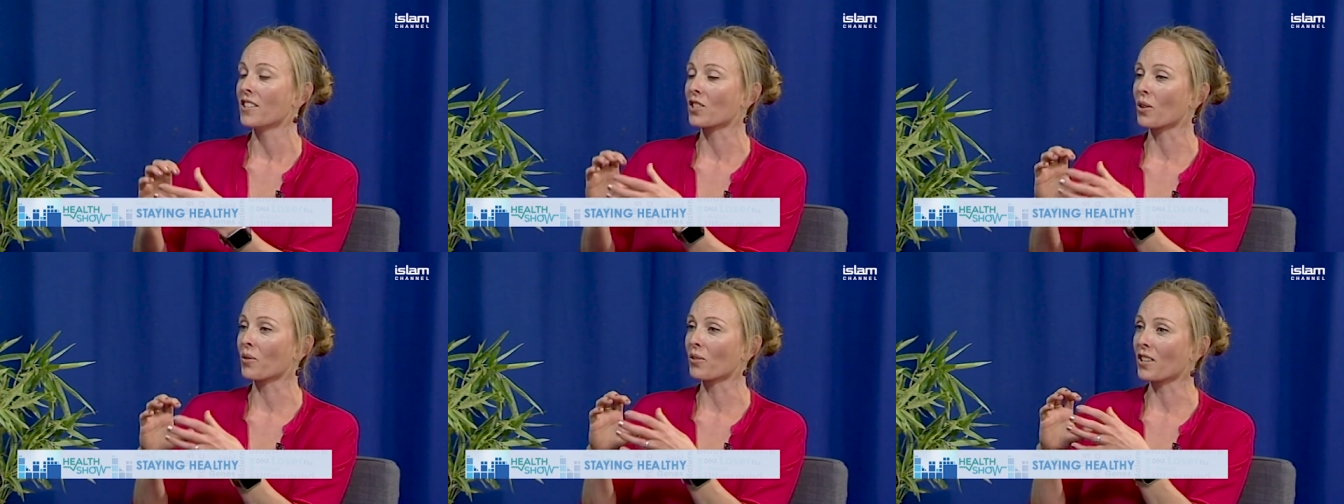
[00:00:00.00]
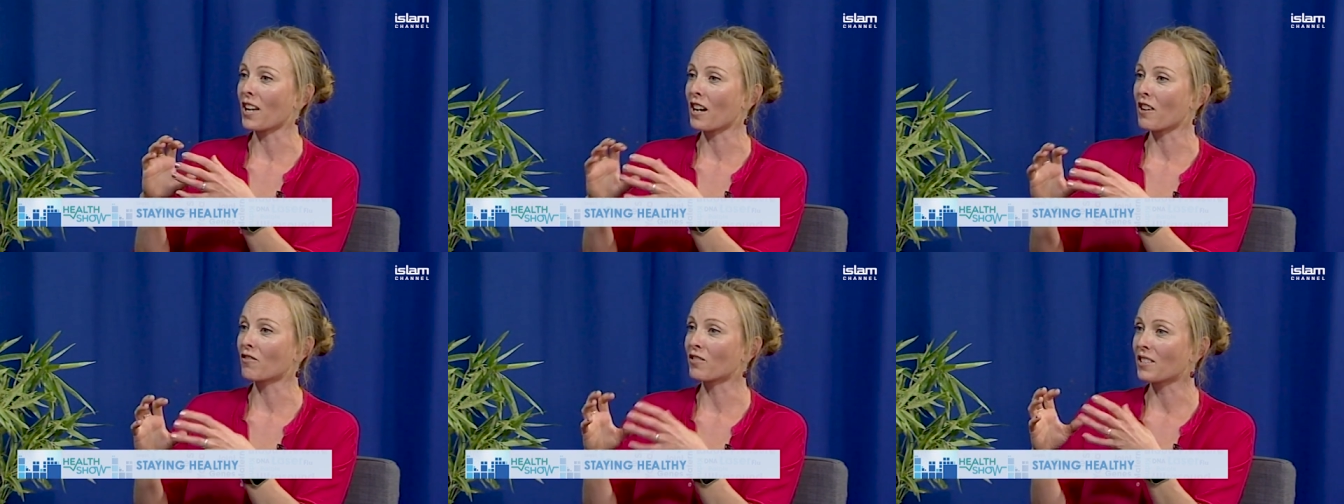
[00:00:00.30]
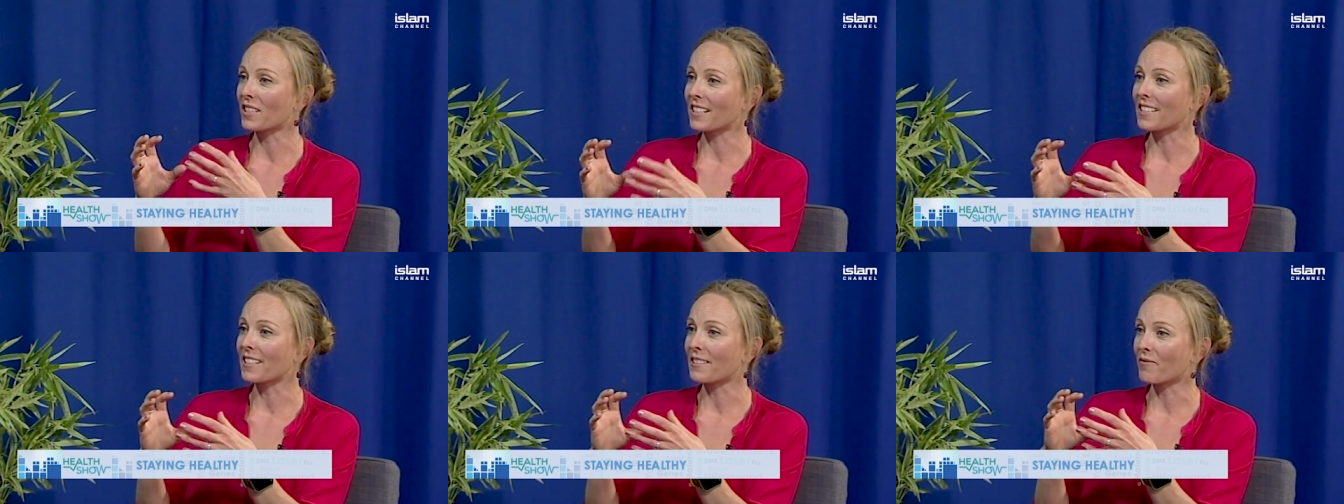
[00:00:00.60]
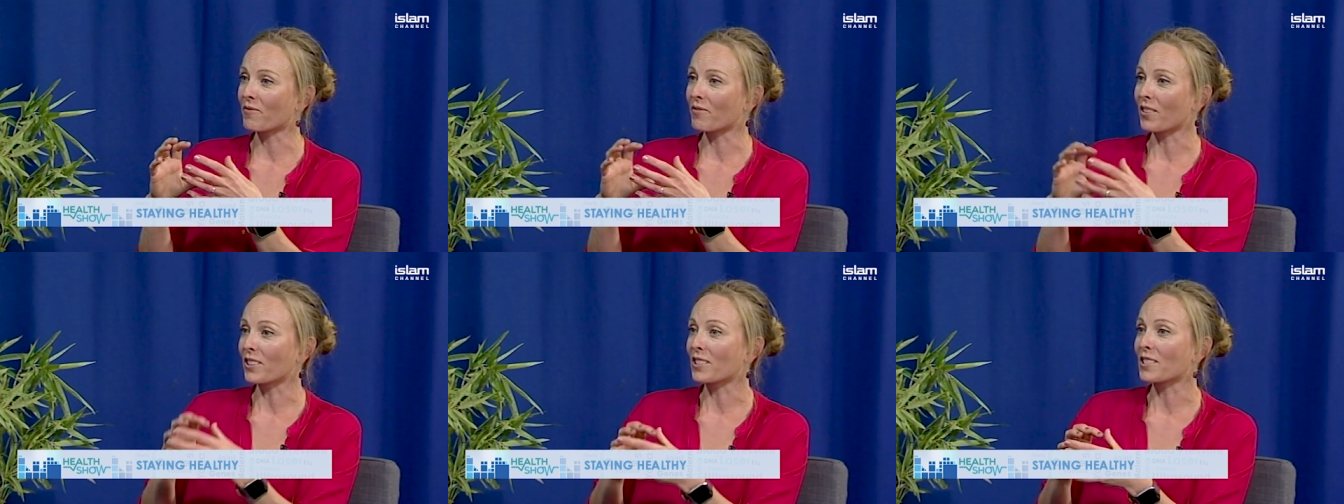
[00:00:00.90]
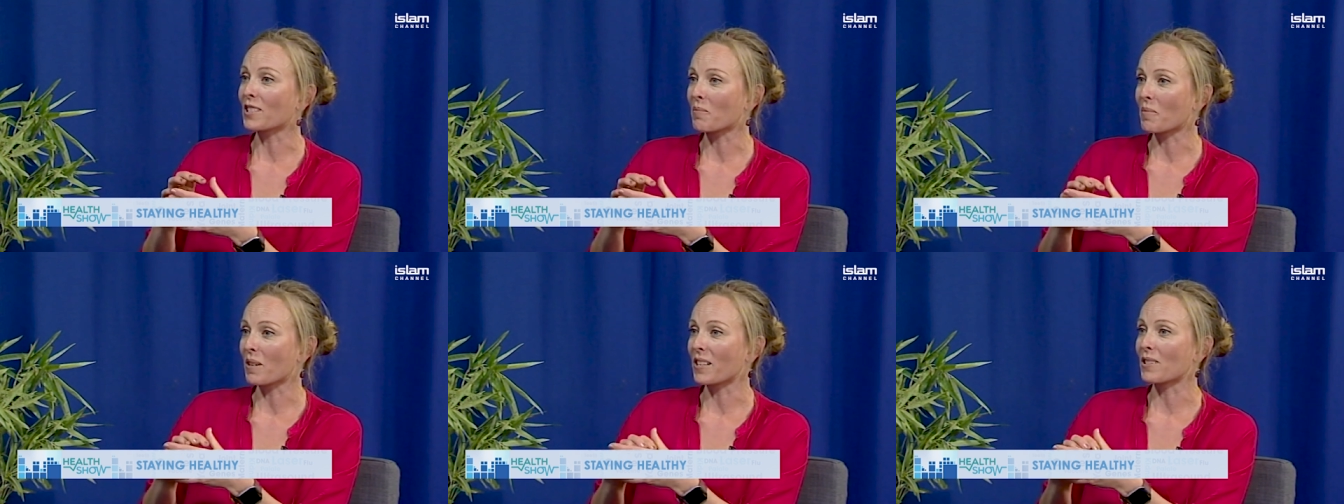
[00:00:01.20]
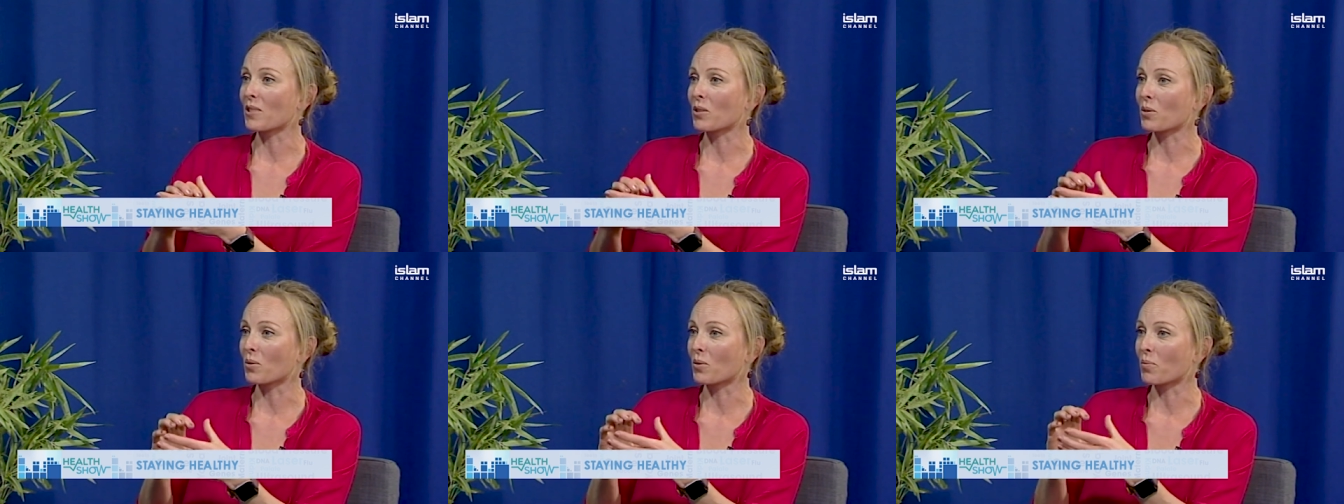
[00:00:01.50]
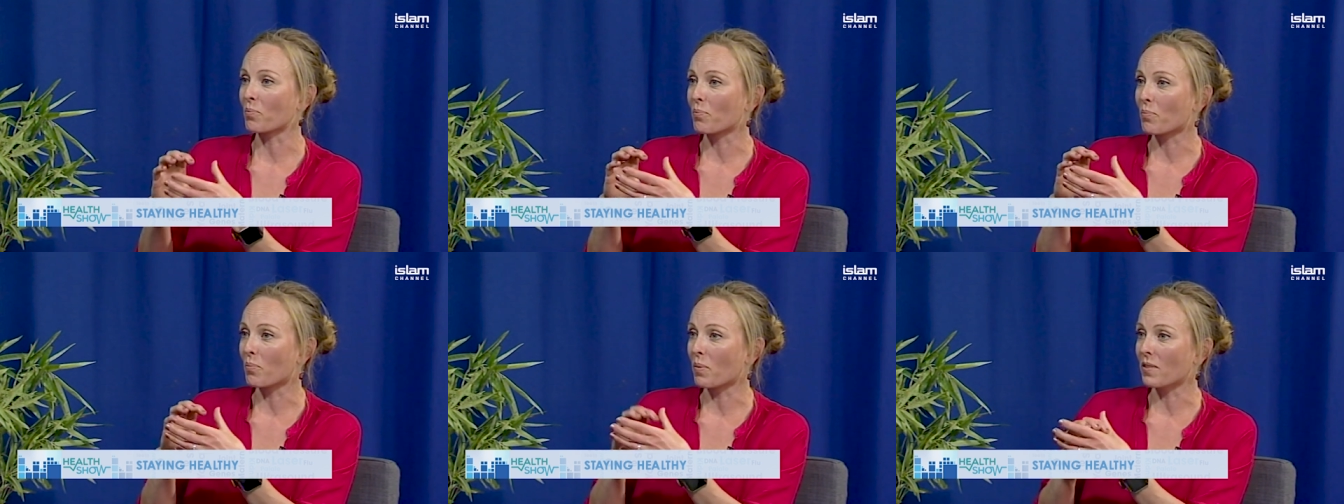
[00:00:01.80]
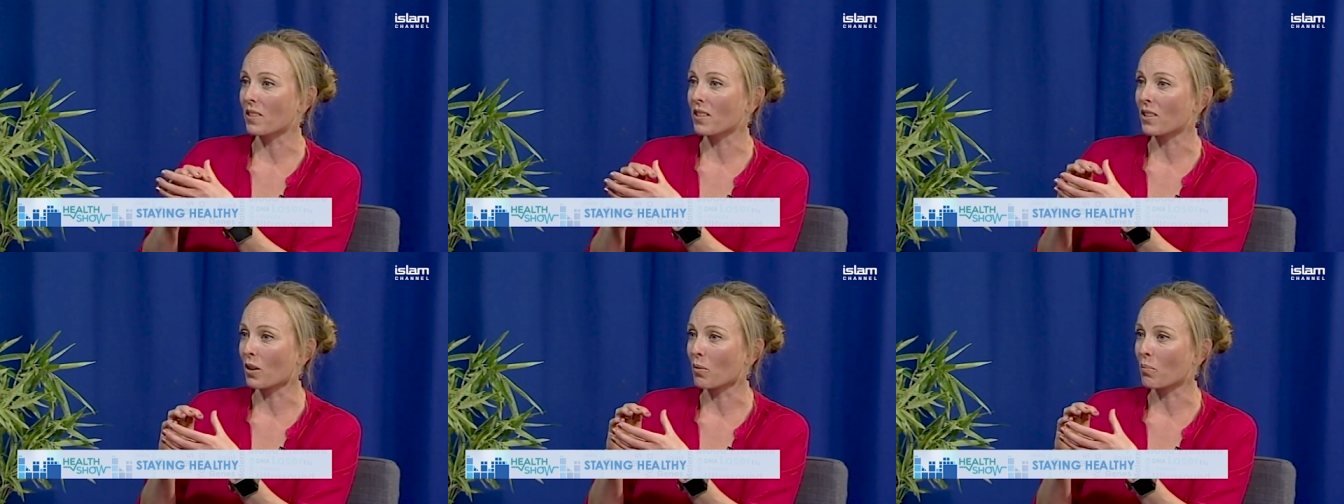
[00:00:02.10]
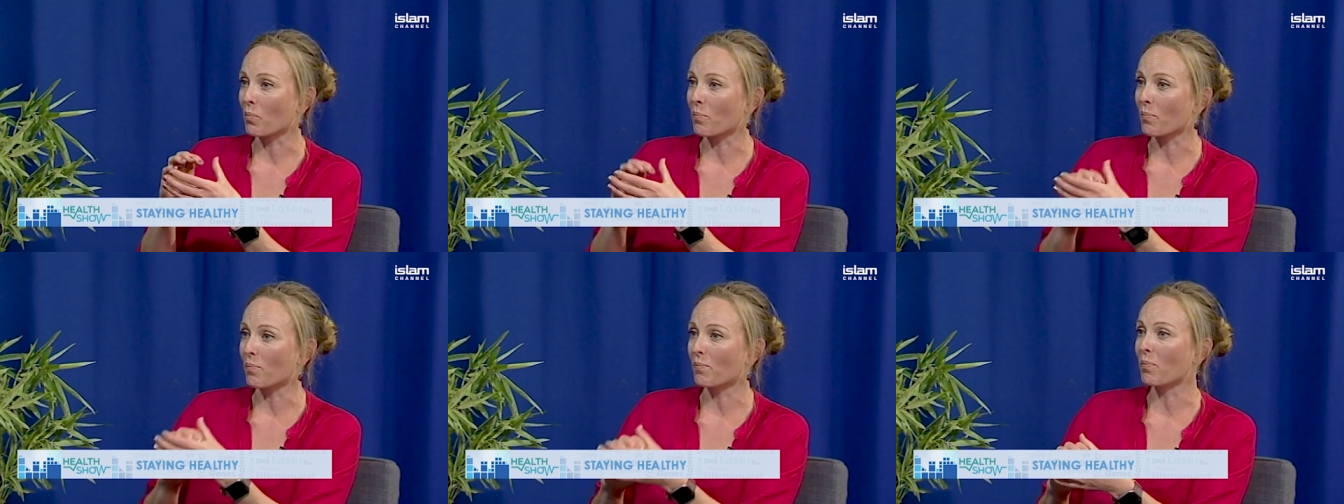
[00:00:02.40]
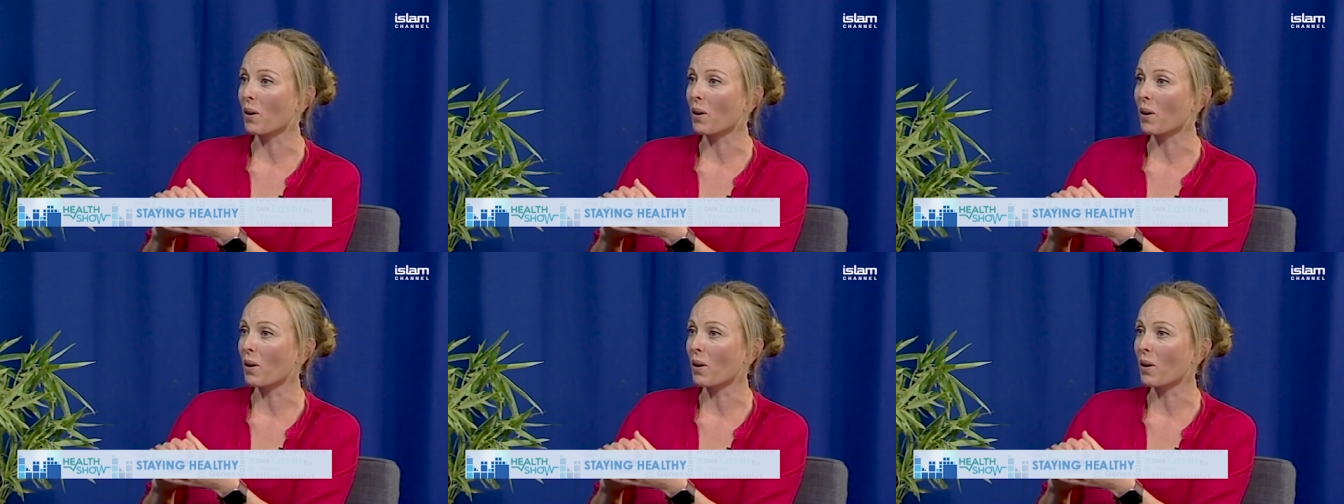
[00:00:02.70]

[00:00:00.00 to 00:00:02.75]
So on that really fundamental, you know,